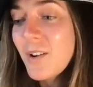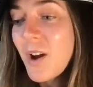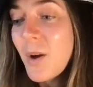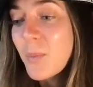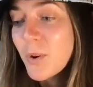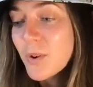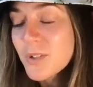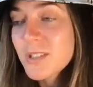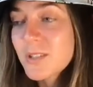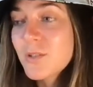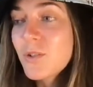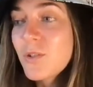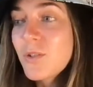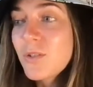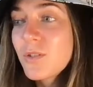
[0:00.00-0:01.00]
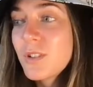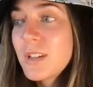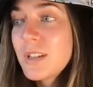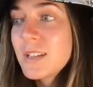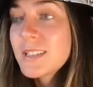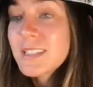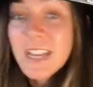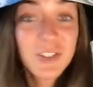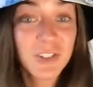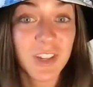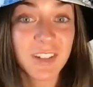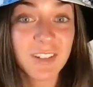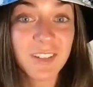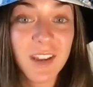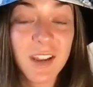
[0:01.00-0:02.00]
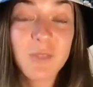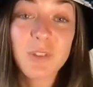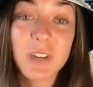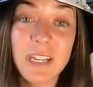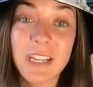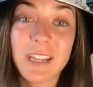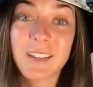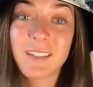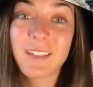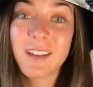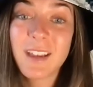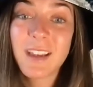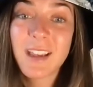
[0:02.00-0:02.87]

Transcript: a personal session and reading,